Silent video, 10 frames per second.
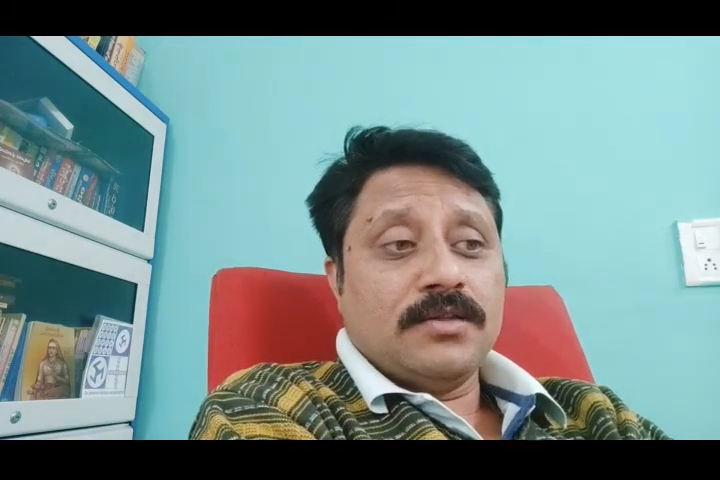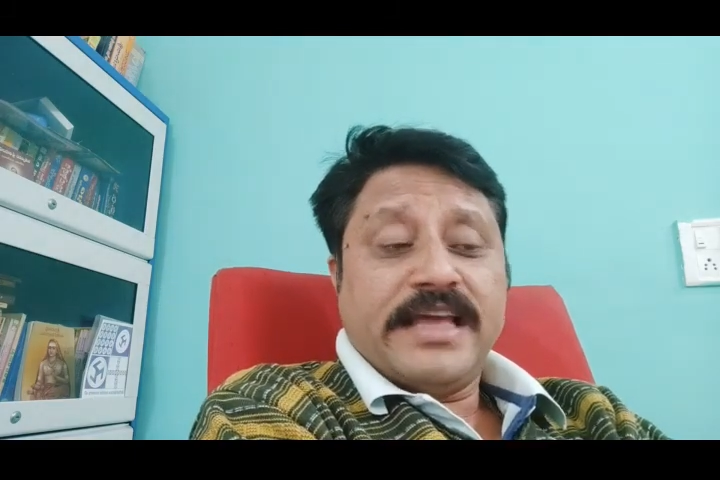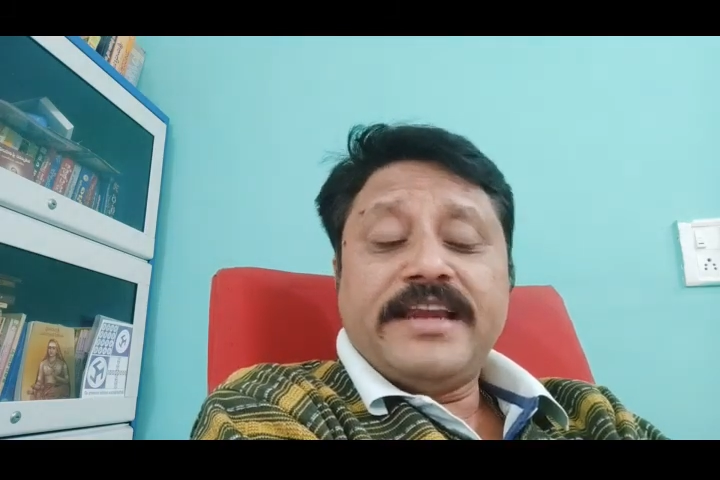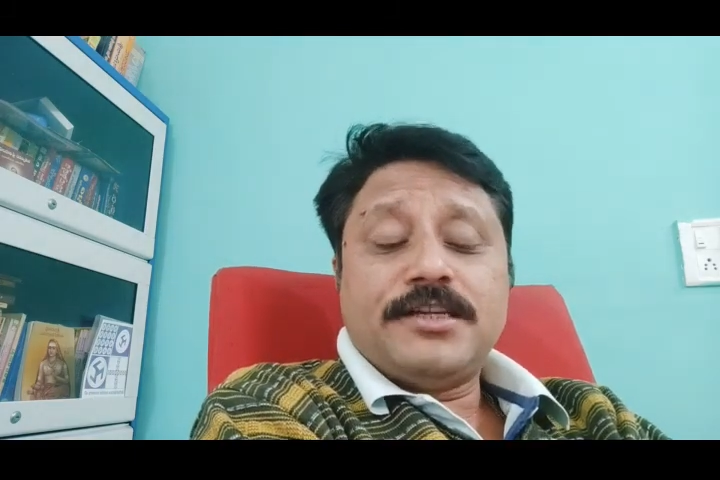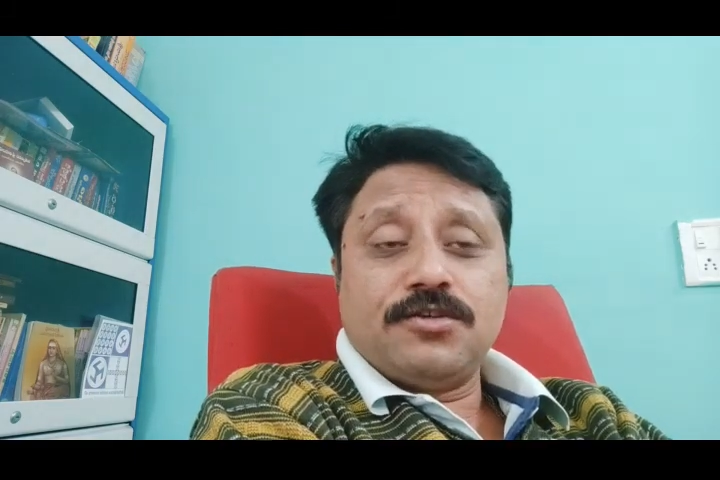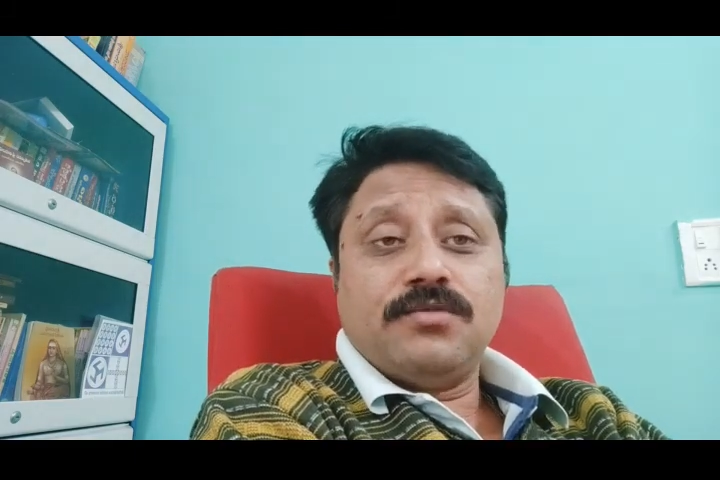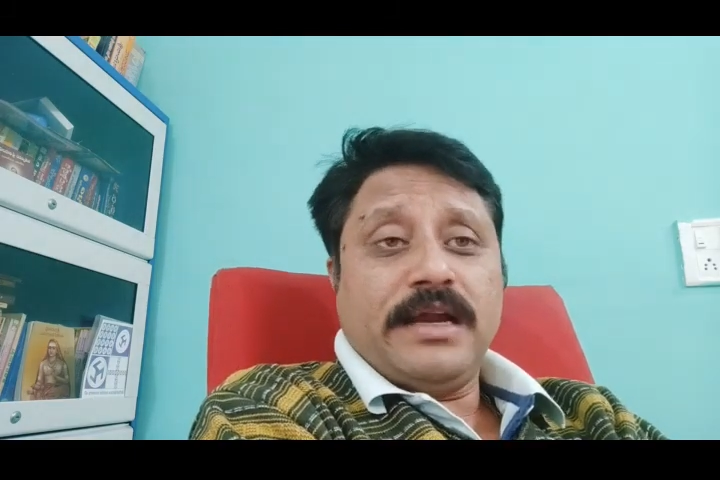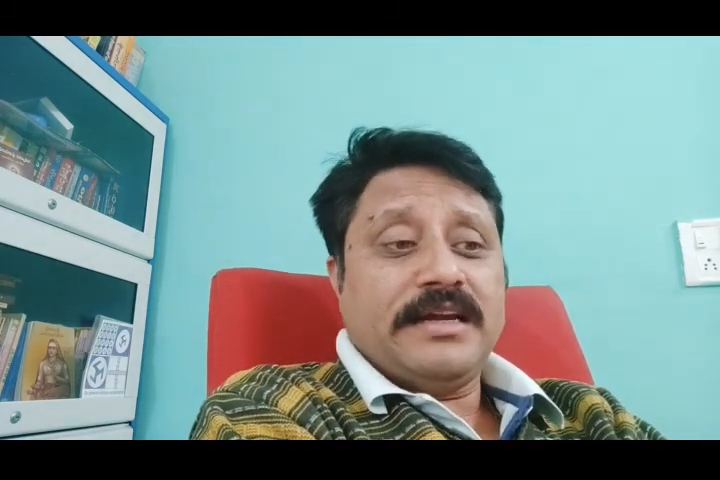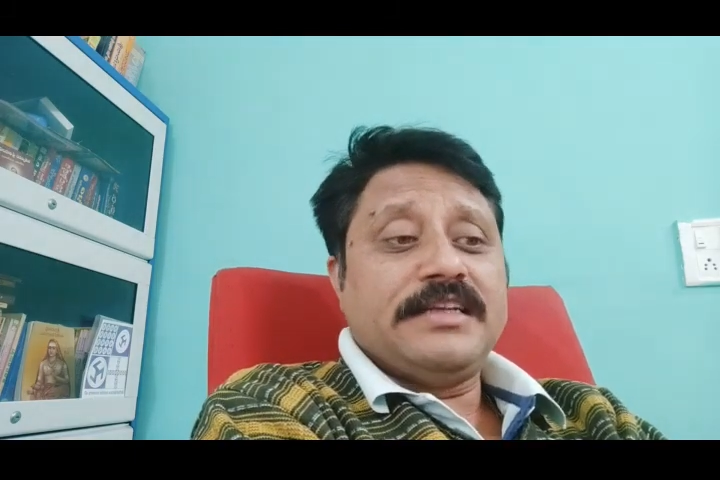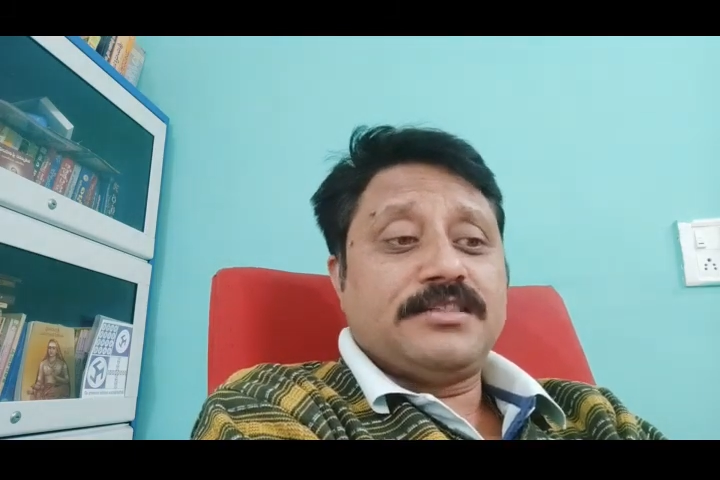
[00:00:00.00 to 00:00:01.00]
They need to
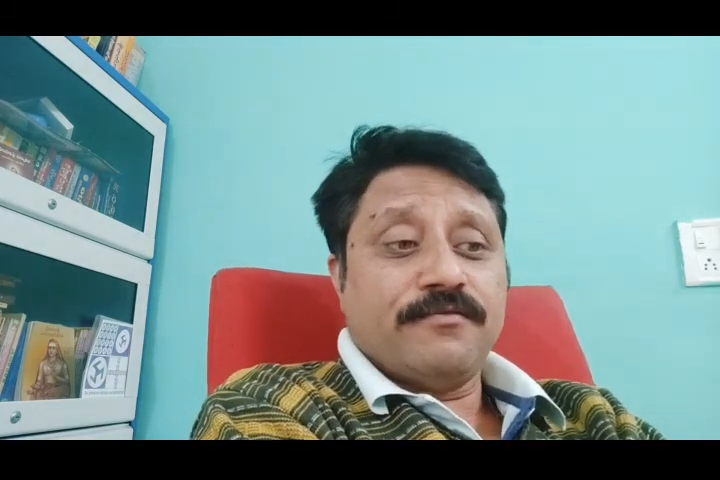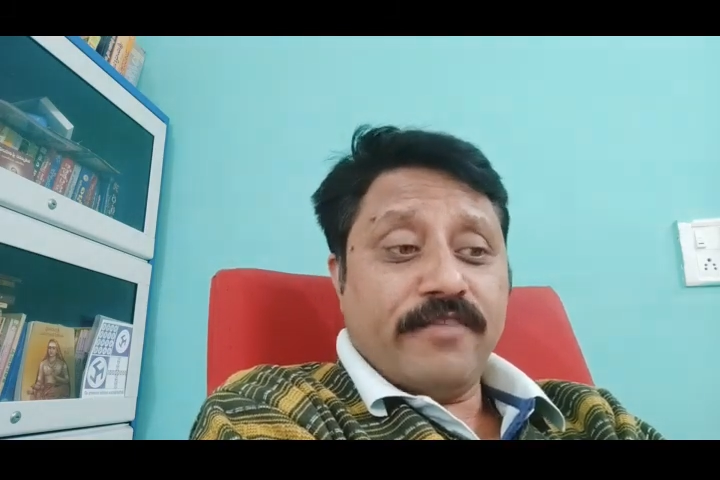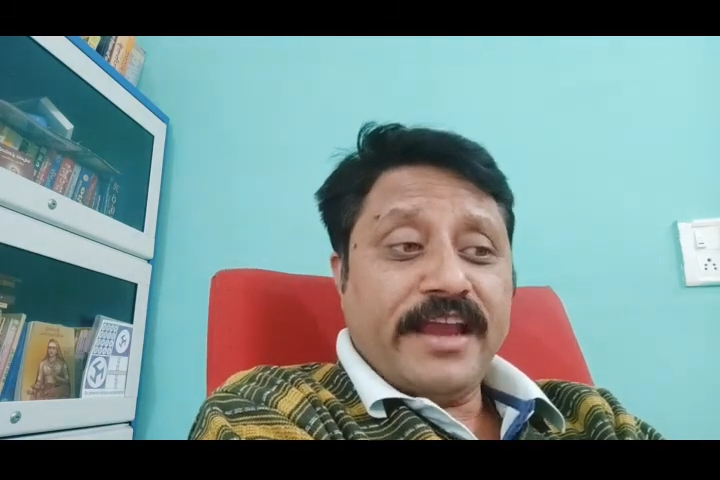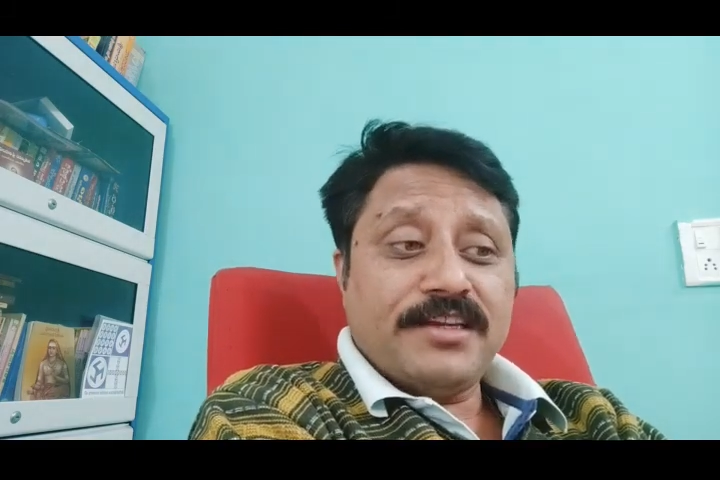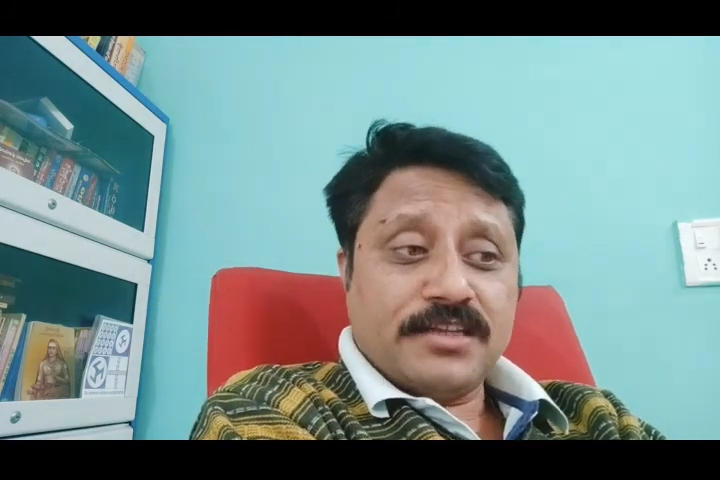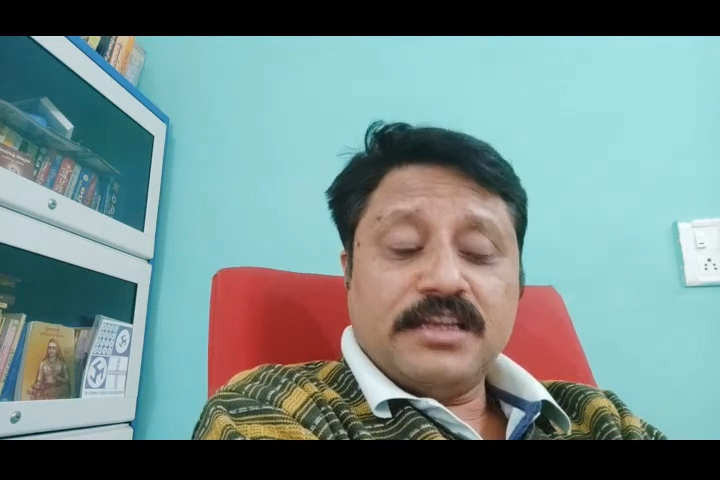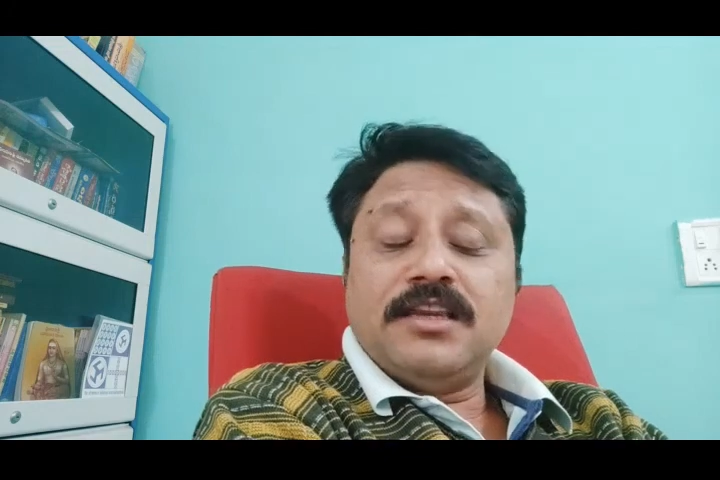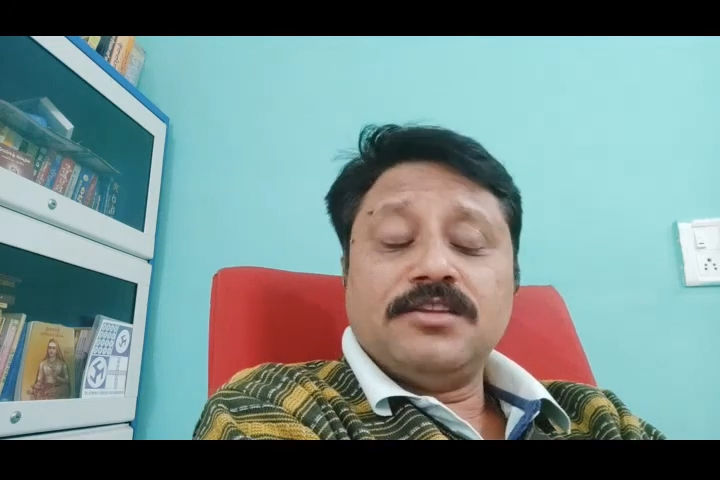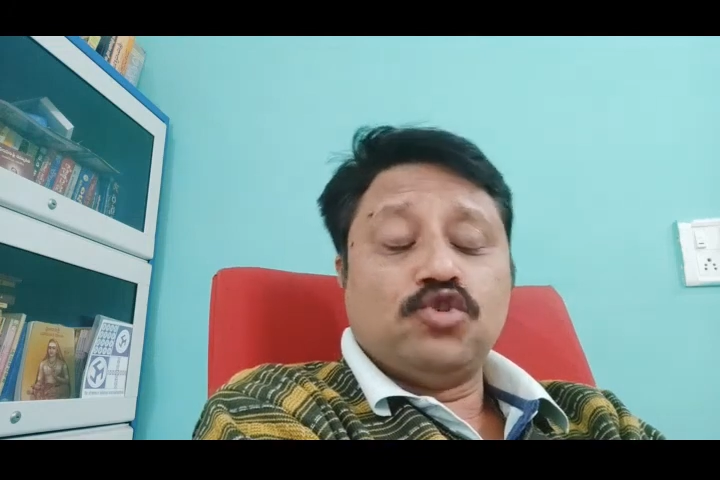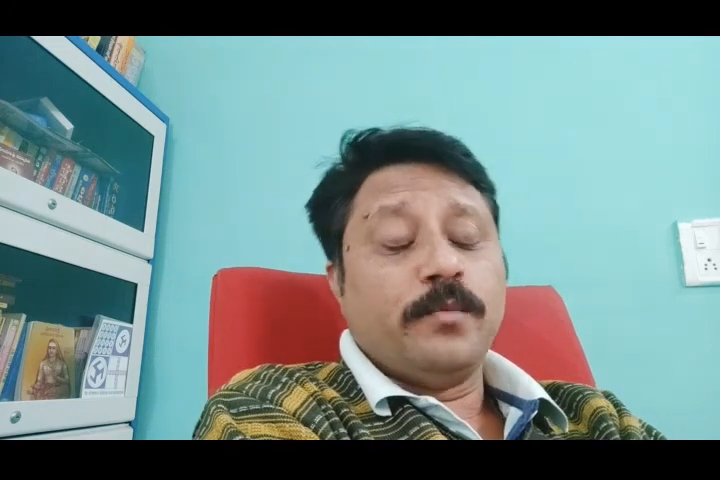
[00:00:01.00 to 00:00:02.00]
at least wait
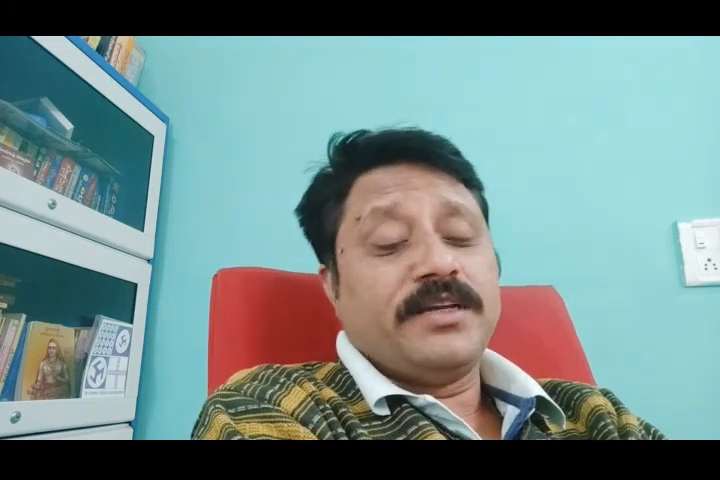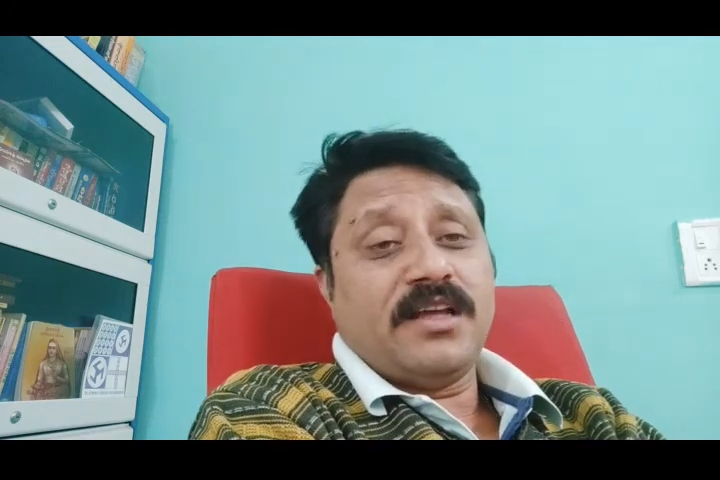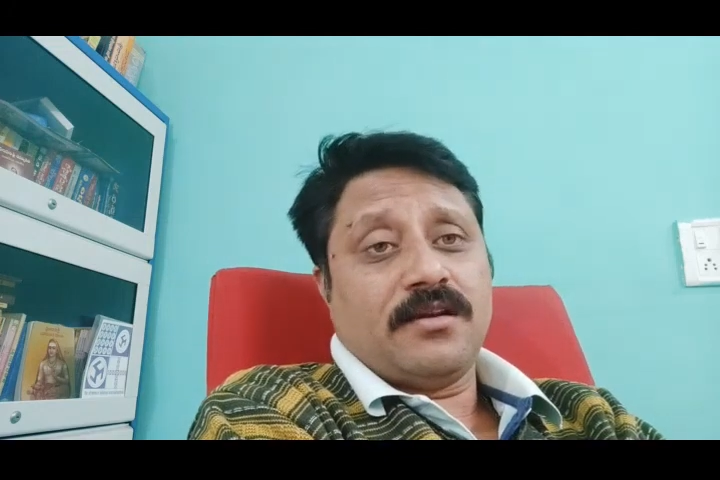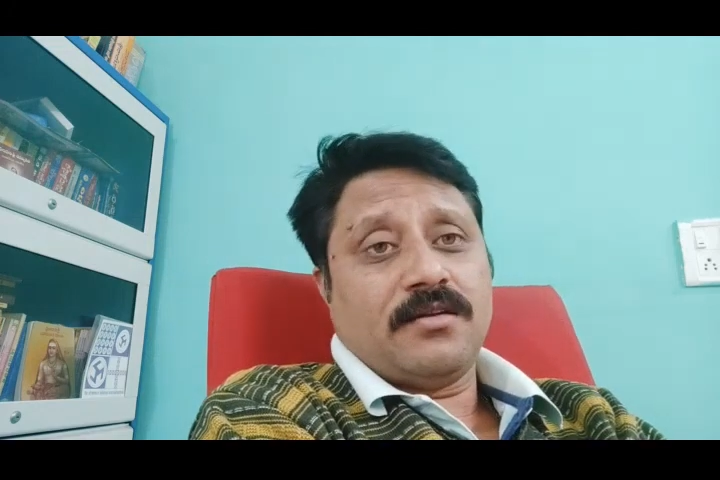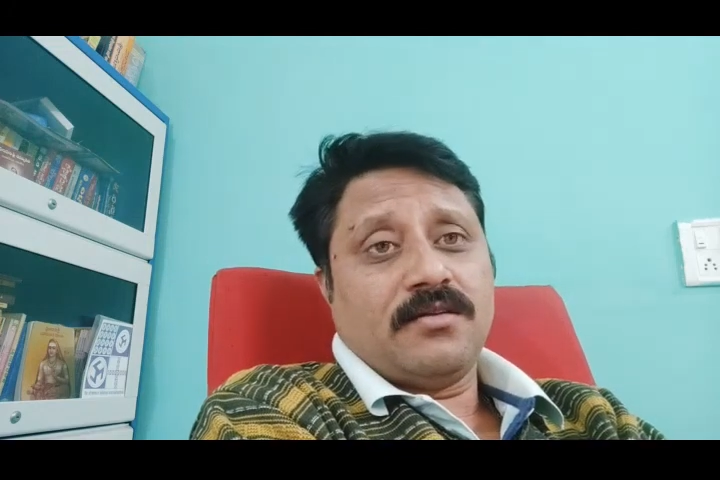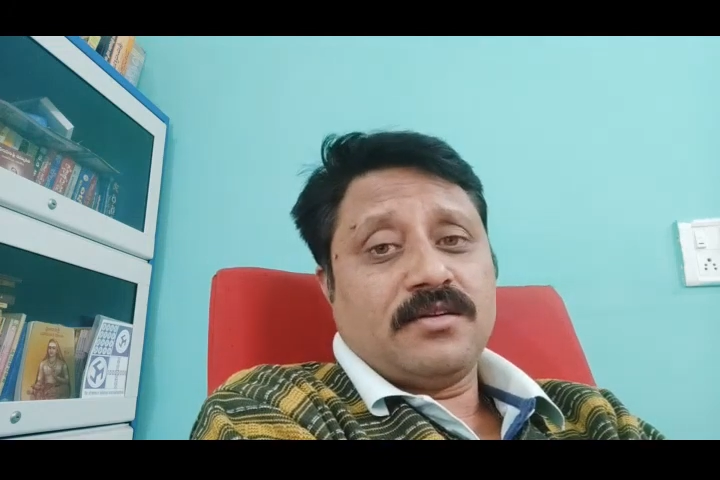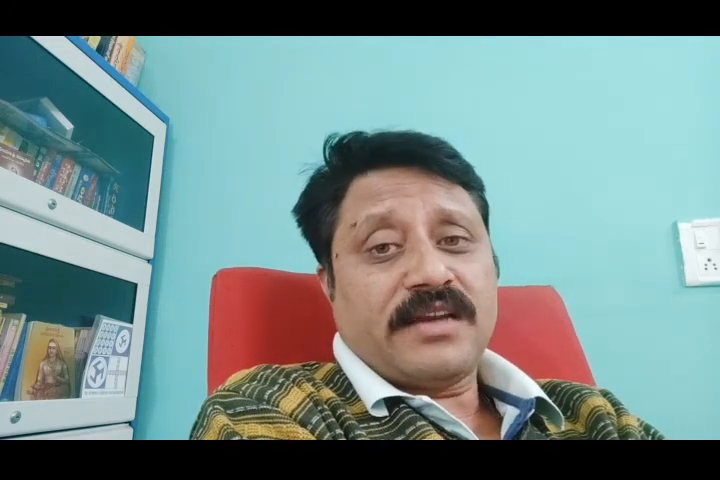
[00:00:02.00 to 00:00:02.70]
till Jupiter